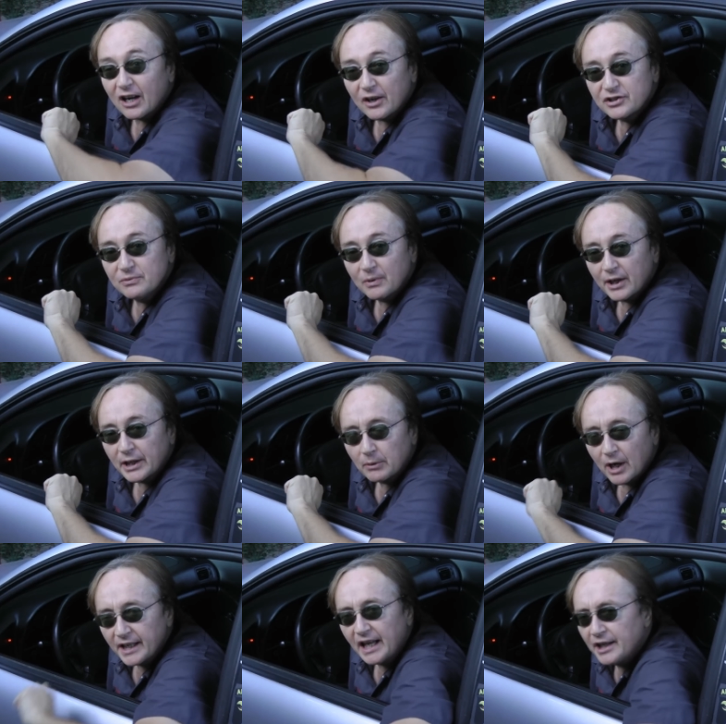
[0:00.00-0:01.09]
car isn't running
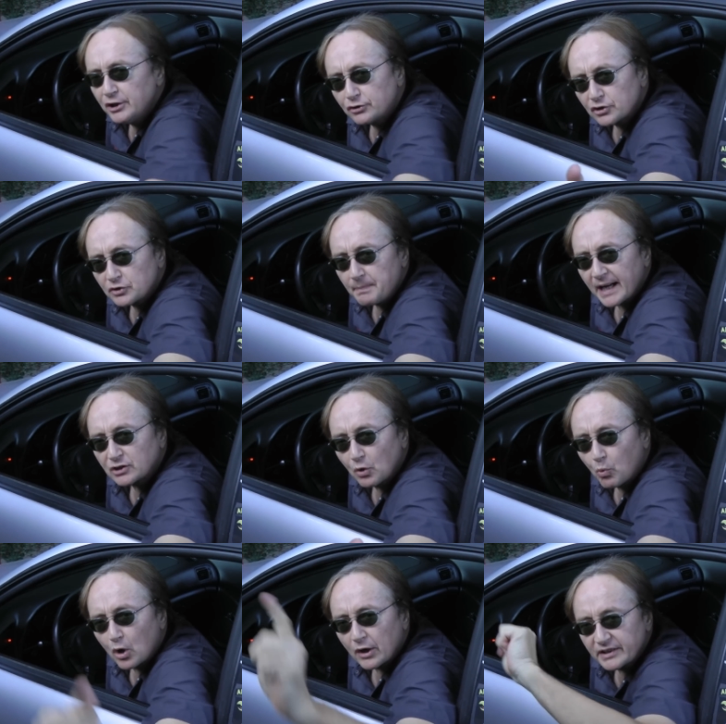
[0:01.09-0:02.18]
right and you suspect a
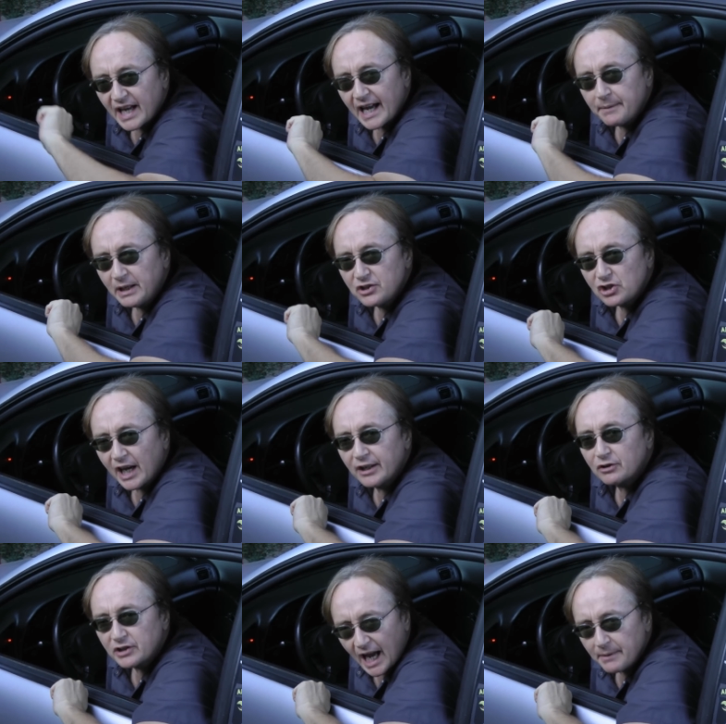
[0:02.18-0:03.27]
worn timing chain
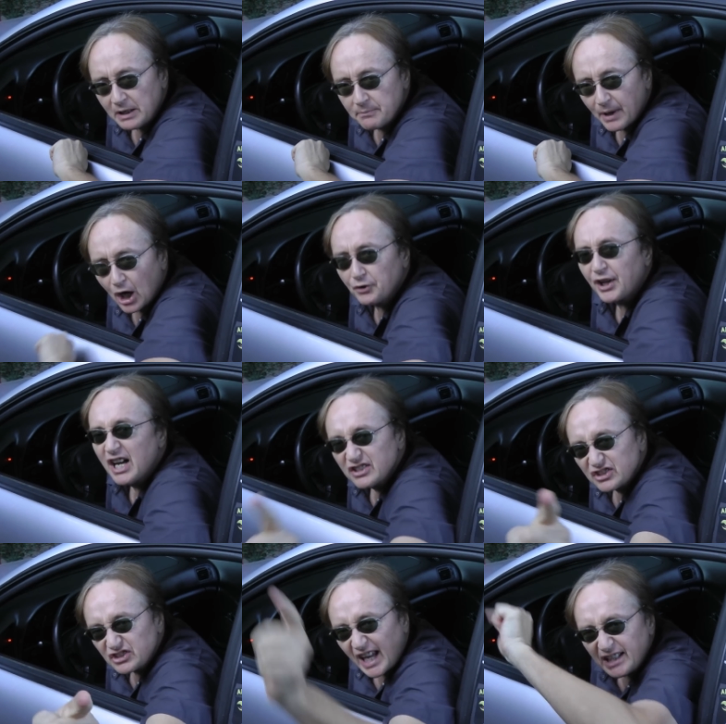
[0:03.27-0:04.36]
or timing belt,
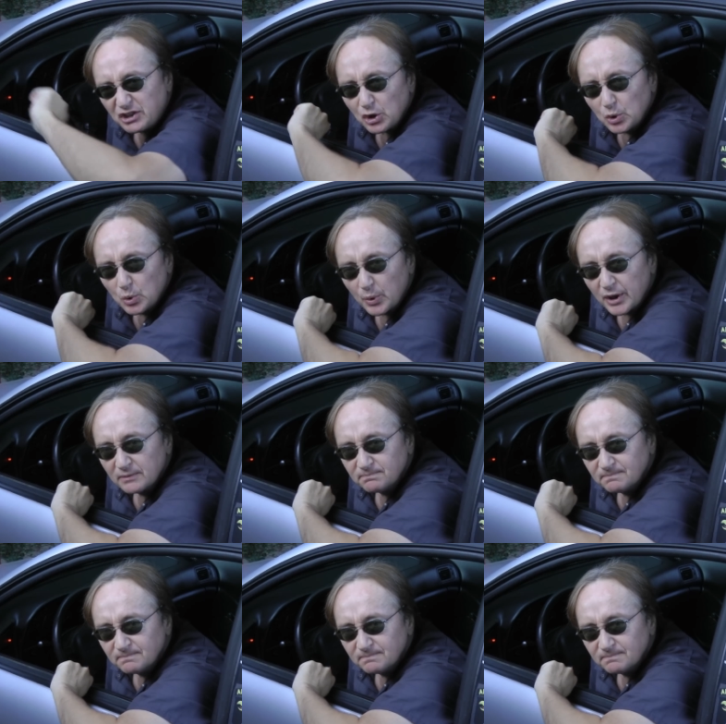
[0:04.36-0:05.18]
stay tuned.